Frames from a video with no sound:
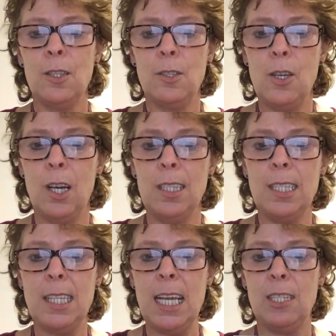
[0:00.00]
So you can
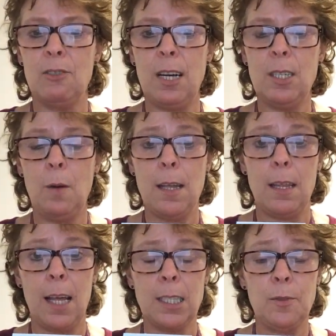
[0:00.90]
see straight away
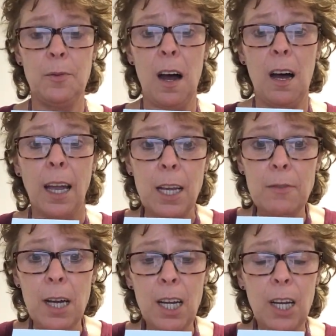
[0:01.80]
that that's
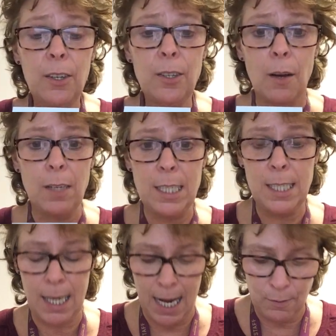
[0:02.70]
5 and you don't need
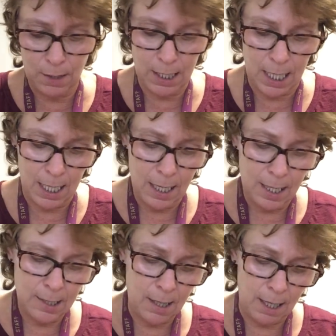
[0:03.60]
to count it.
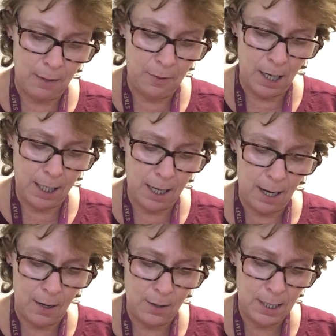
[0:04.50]
So then if I
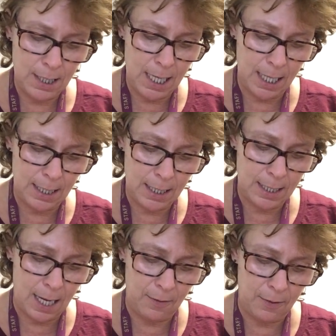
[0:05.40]
go 6,
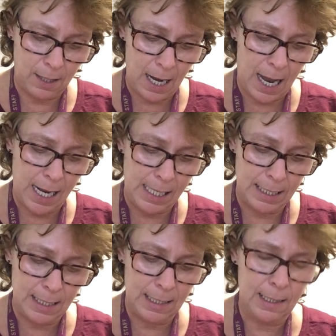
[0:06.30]
7,
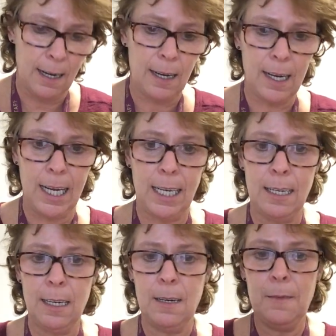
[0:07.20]
8,
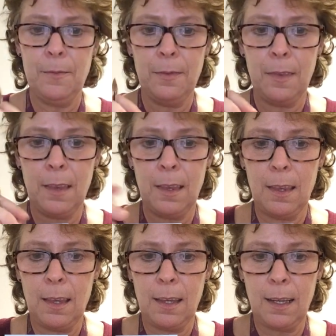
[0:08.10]
9,
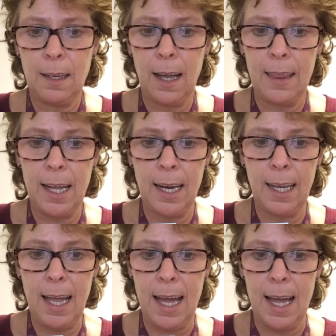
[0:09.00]
and then
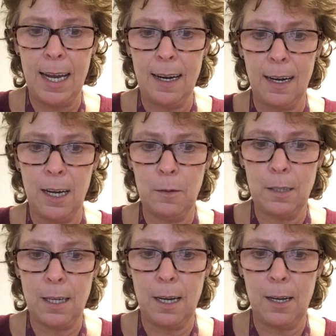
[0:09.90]
again I
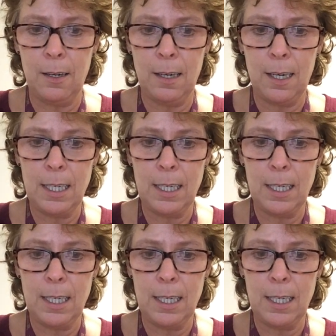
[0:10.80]
would go